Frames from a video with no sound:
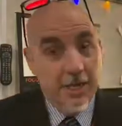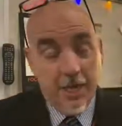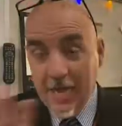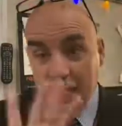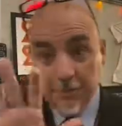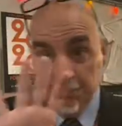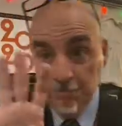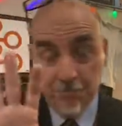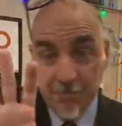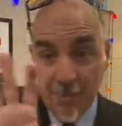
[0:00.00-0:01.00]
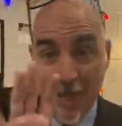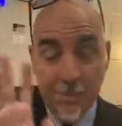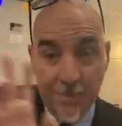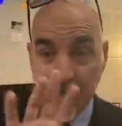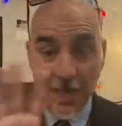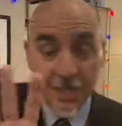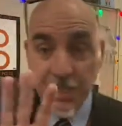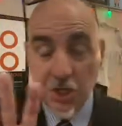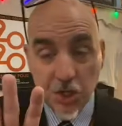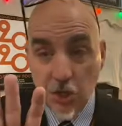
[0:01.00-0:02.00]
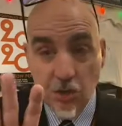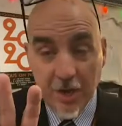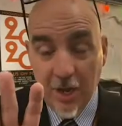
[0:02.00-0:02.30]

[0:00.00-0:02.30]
I'm beyond great.